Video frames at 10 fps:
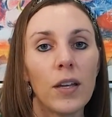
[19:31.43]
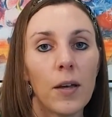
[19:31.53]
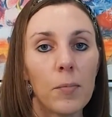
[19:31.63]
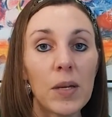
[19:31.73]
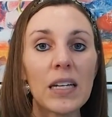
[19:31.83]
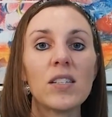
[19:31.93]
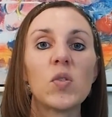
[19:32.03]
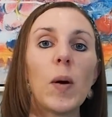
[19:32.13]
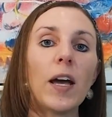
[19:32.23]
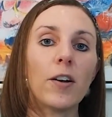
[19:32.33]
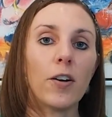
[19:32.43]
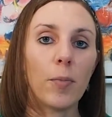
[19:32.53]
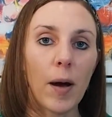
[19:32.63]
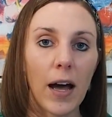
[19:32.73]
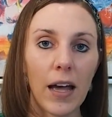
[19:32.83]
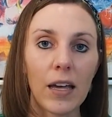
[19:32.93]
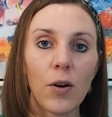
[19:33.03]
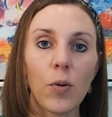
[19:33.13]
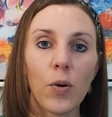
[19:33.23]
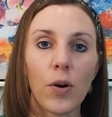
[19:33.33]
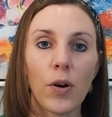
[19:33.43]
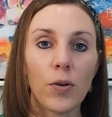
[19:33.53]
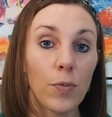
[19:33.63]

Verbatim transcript: uh, be inspired by or